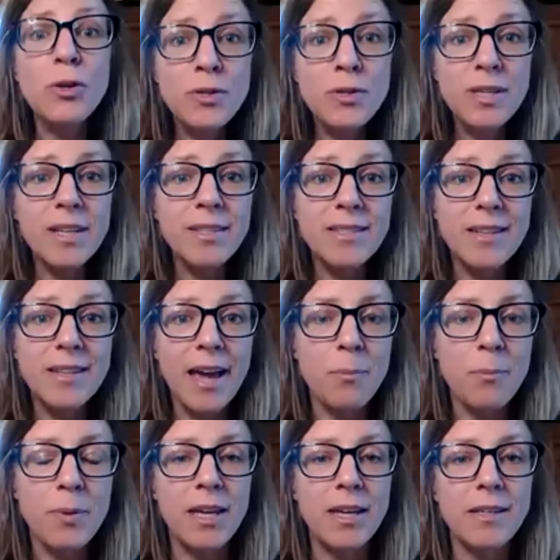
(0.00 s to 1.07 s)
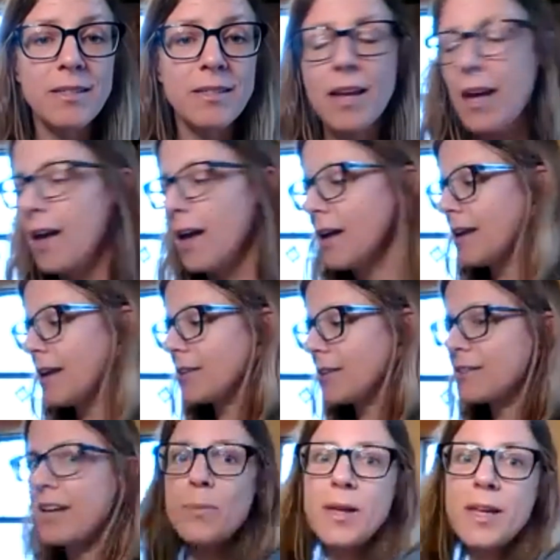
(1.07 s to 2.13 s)
you can do using snap
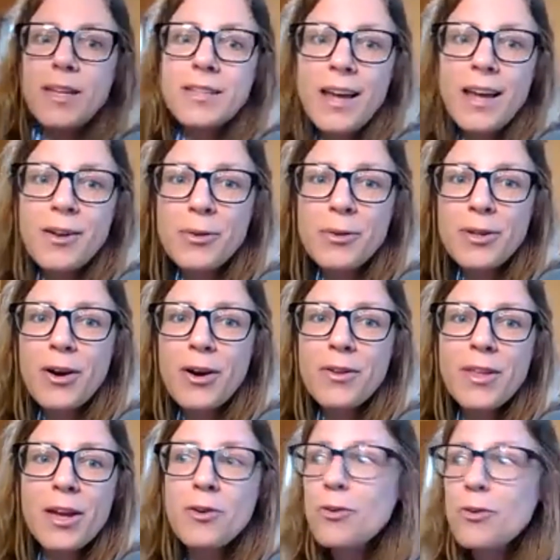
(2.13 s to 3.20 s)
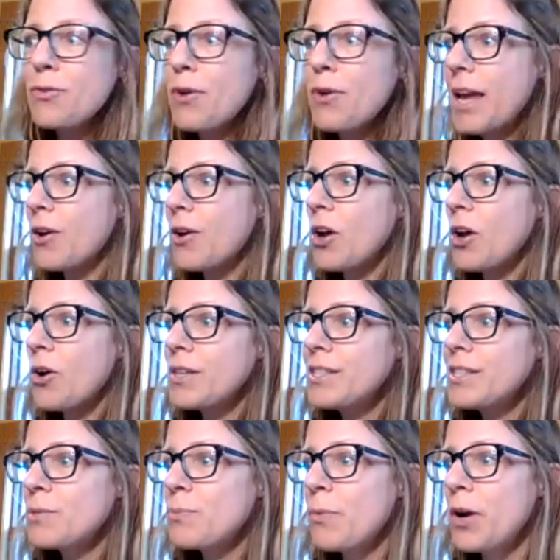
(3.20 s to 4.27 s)
peas. Now, snap peas, not only are they a
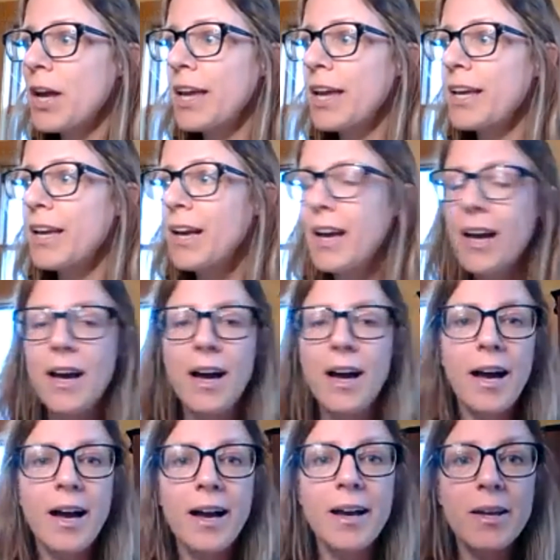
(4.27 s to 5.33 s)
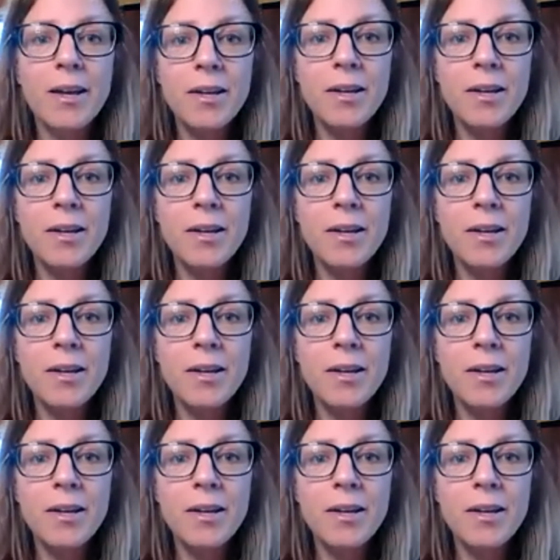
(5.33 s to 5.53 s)
great early spring